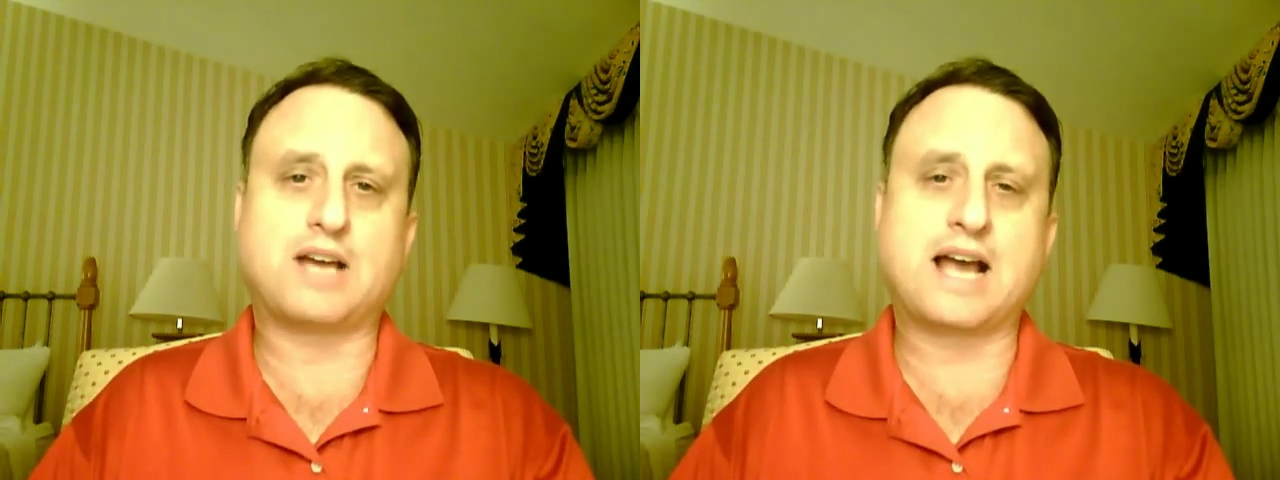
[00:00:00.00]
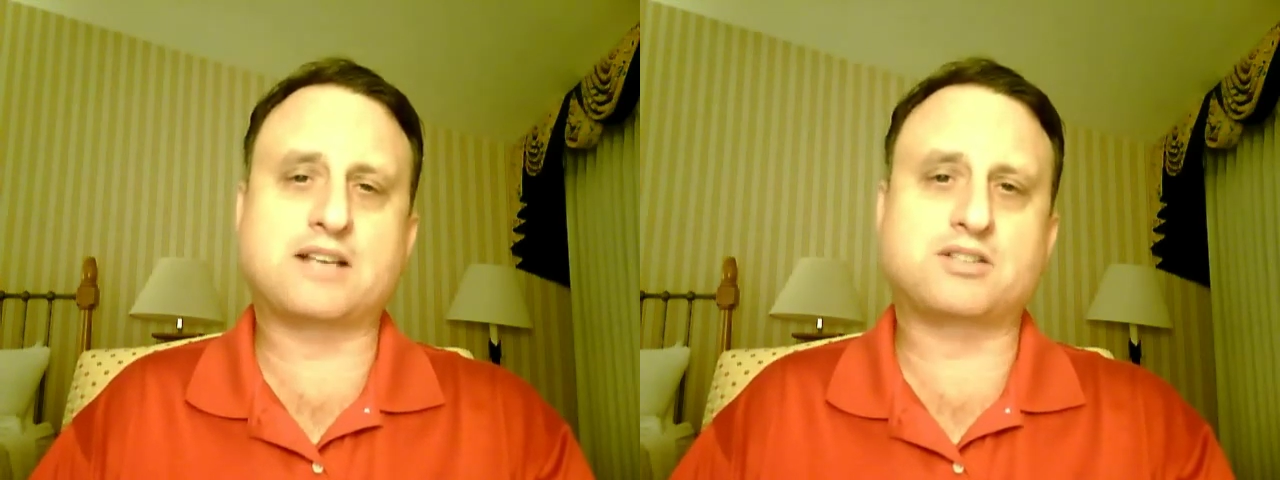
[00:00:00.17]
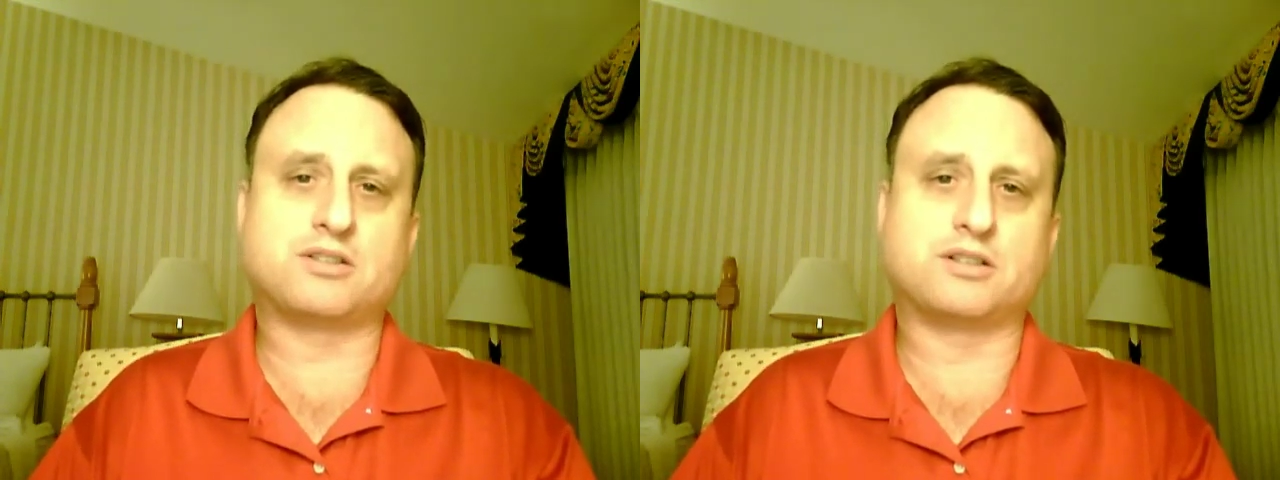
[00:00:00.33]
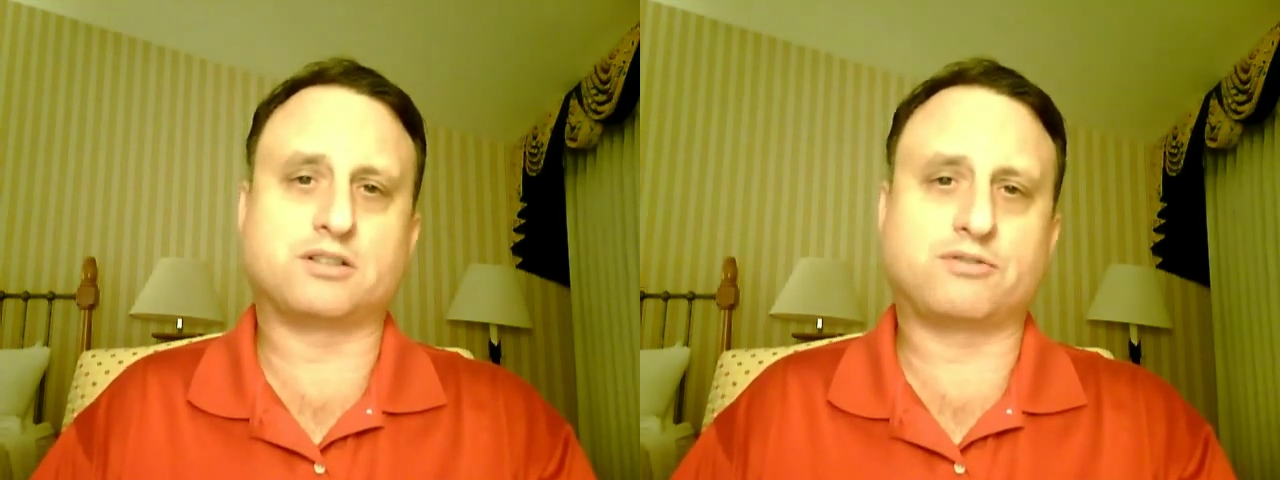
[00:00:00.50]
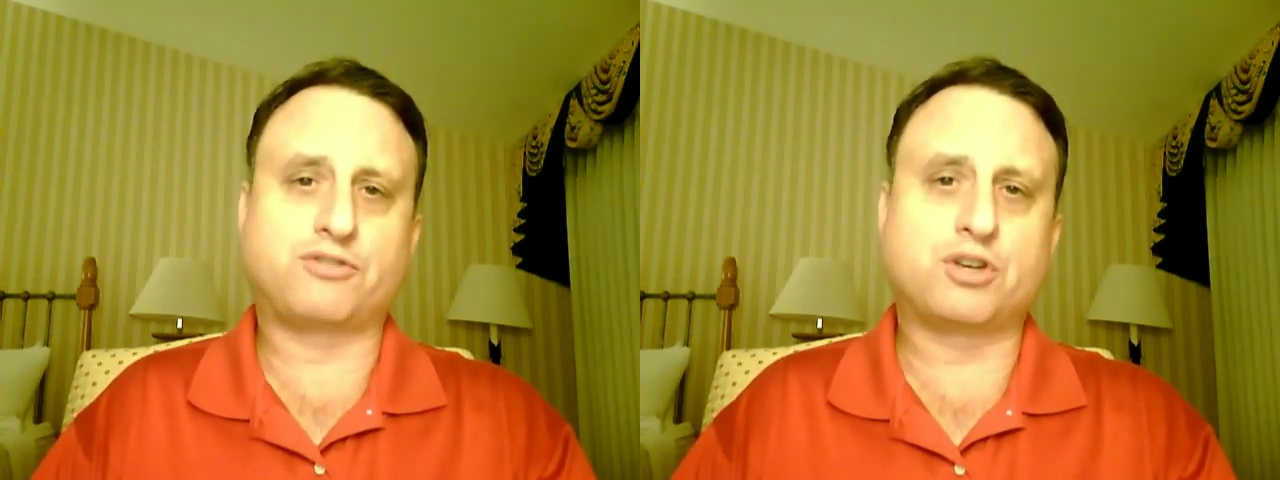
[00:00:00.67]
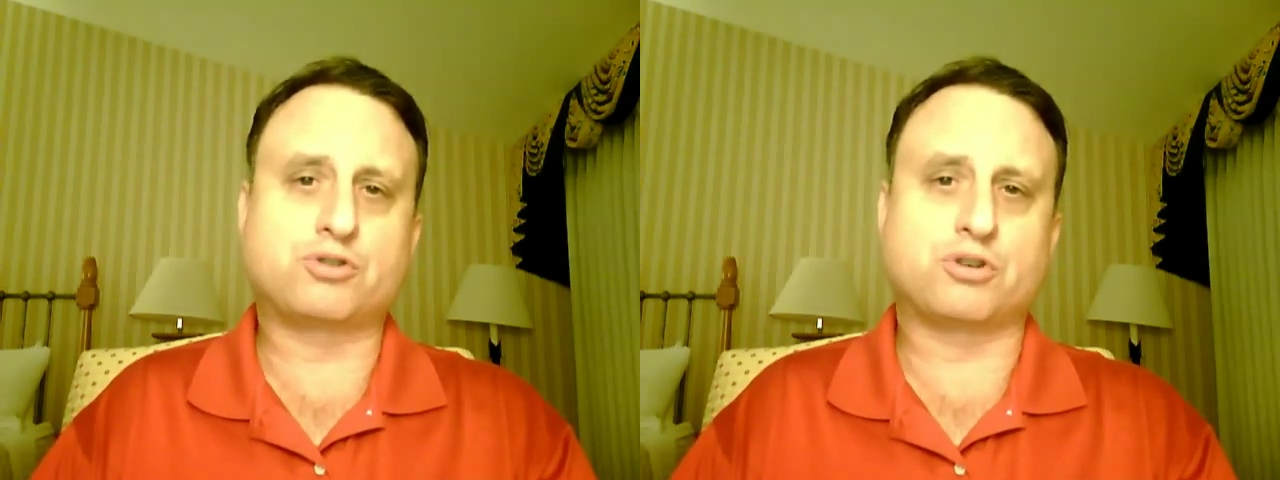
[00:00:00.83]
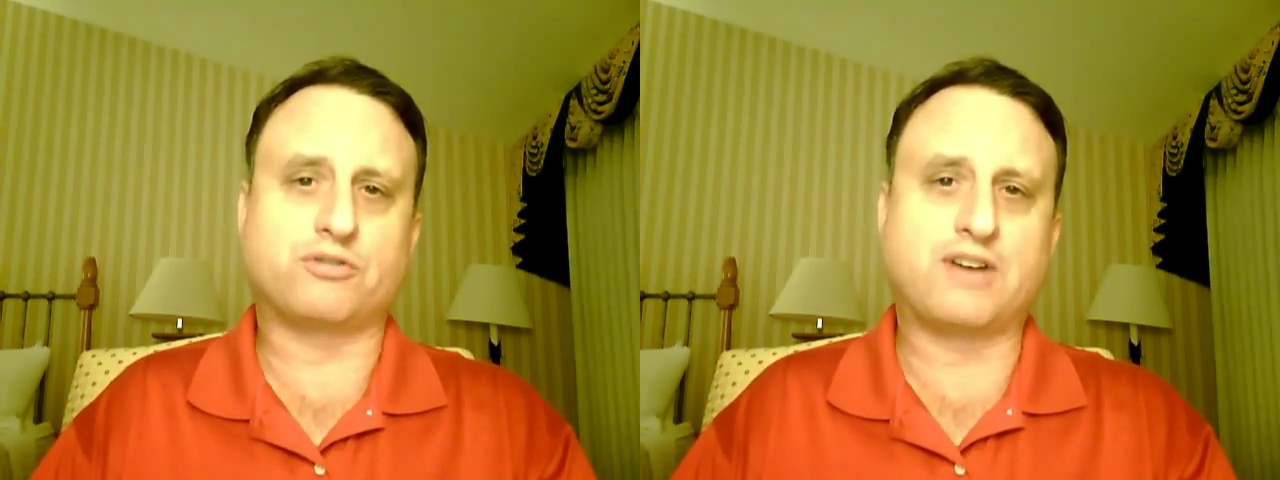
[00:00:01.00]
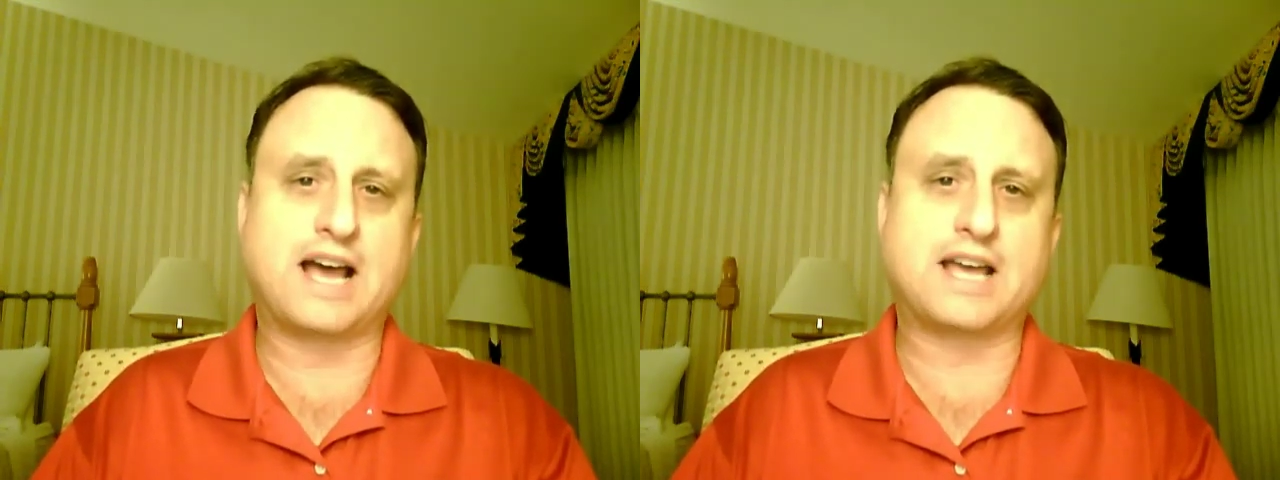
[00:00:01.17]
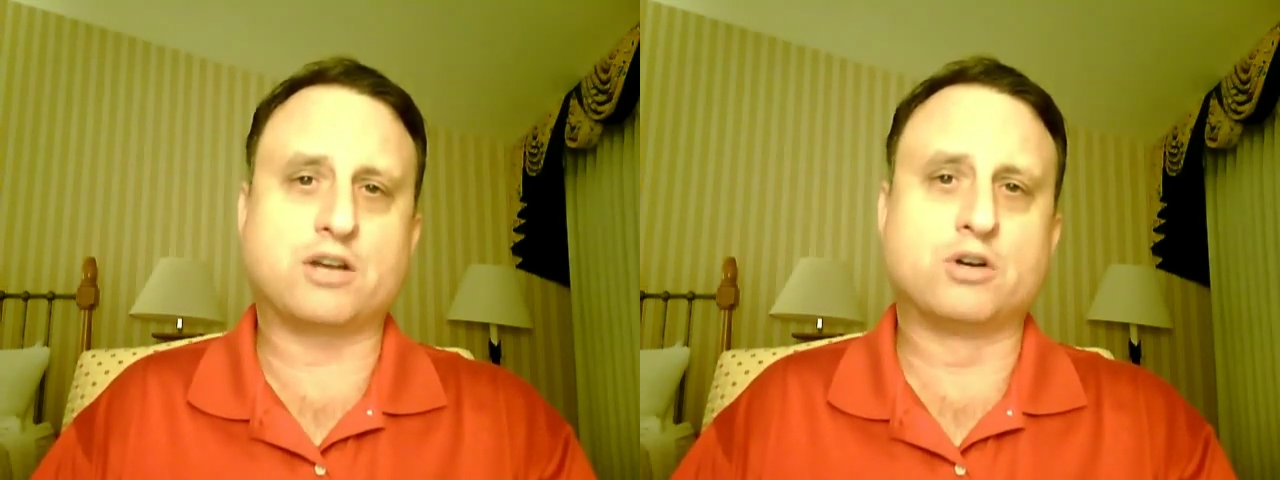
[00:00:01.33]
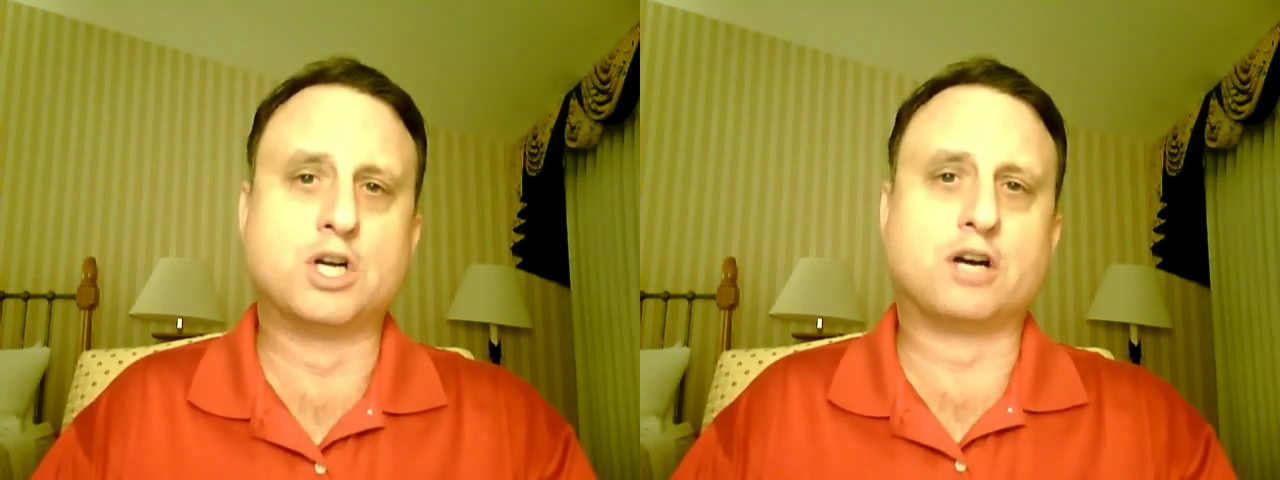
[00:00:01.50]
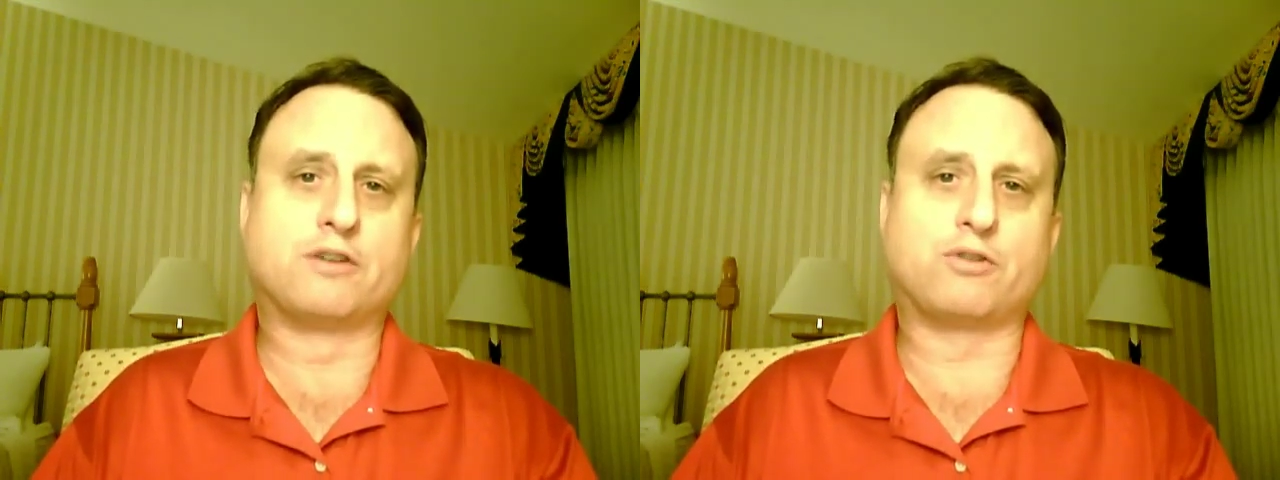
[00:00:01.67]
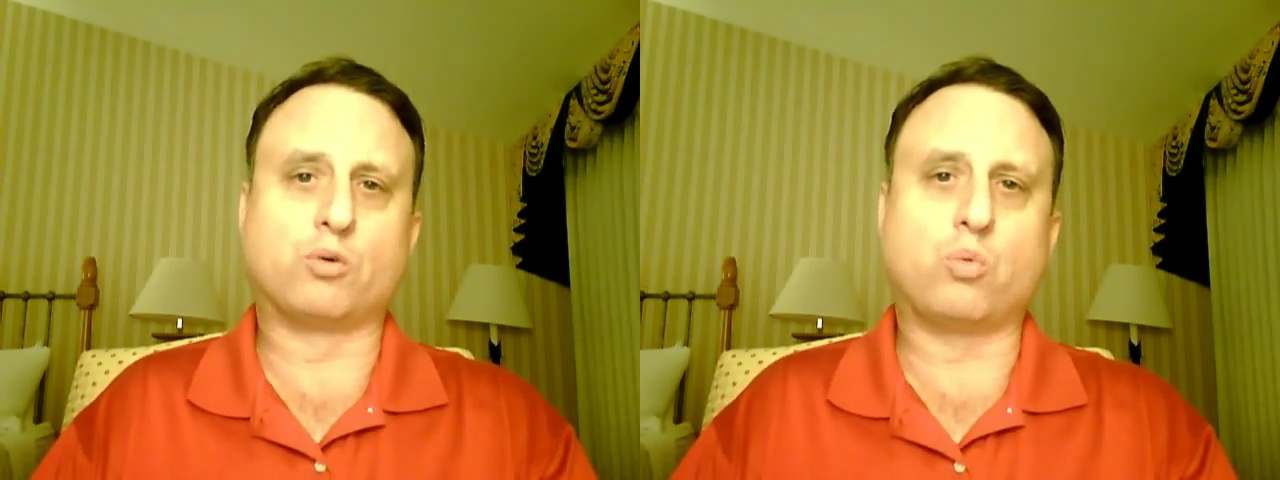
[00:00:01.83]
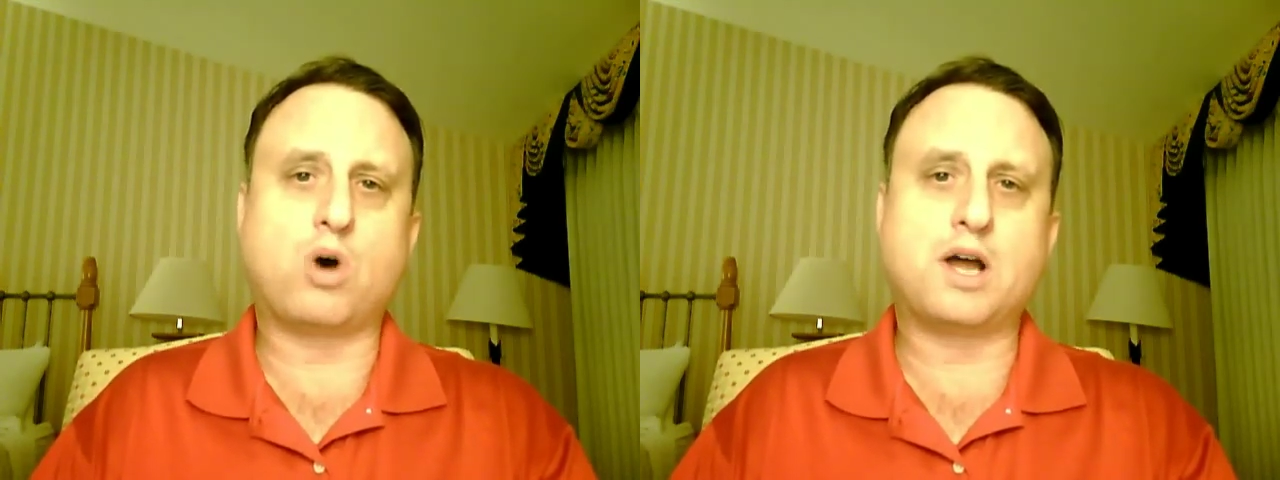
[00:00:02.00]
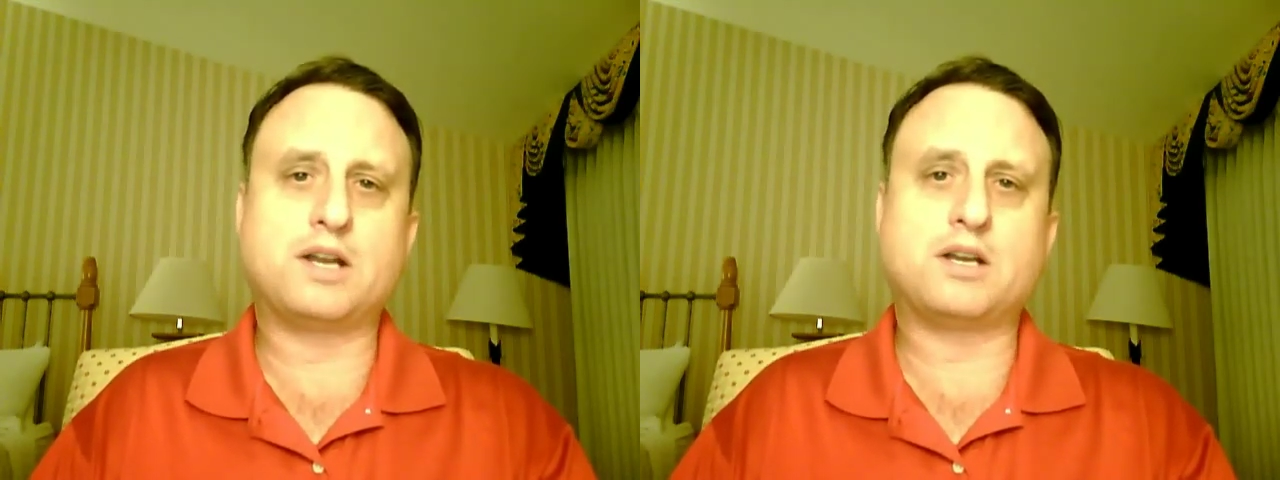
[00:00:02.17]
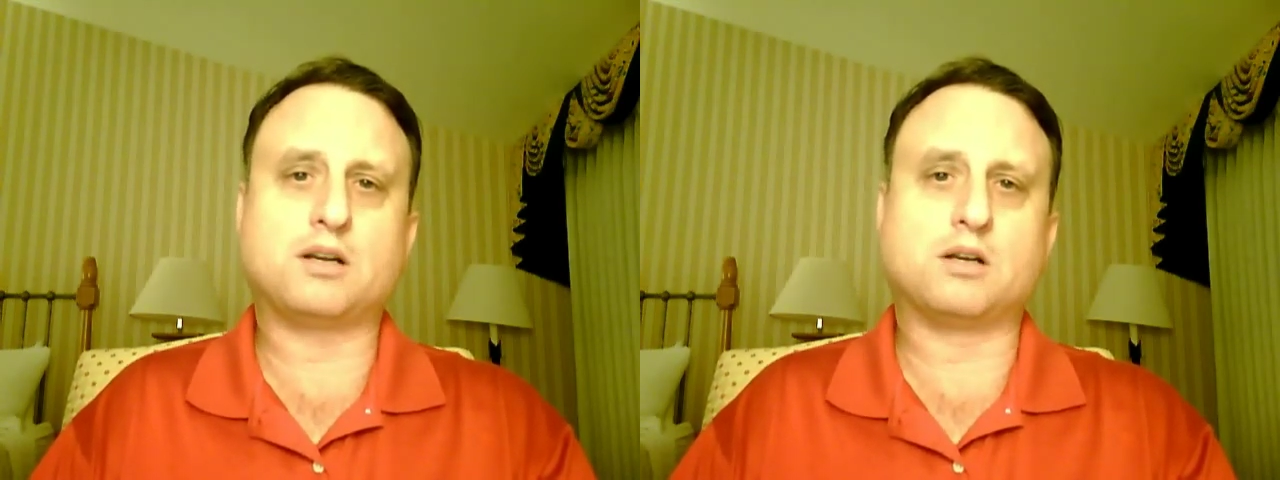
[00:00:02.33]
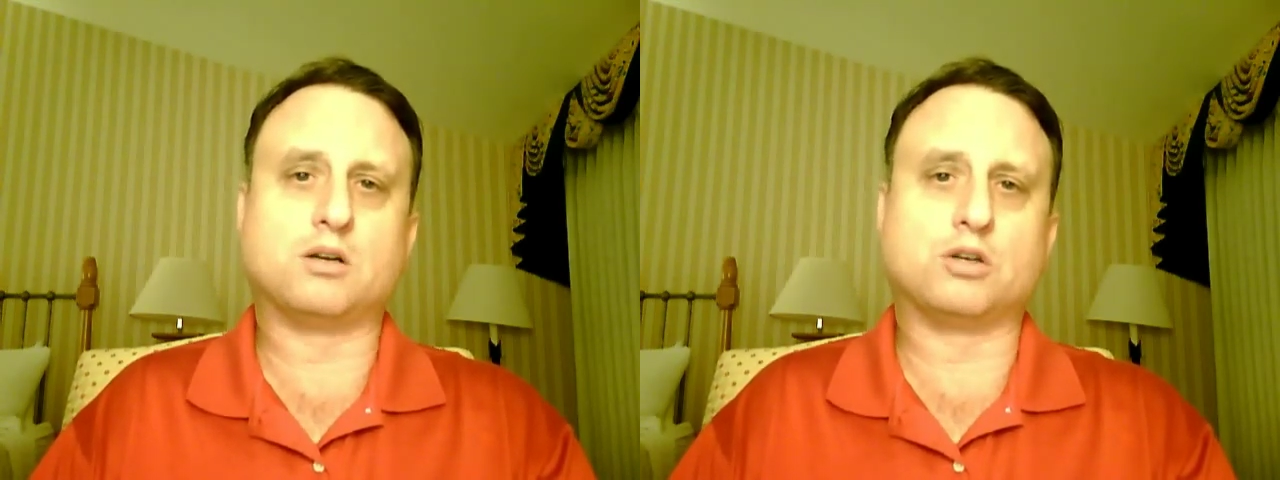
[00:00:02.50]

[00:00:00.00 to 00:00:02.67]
excellent future value for one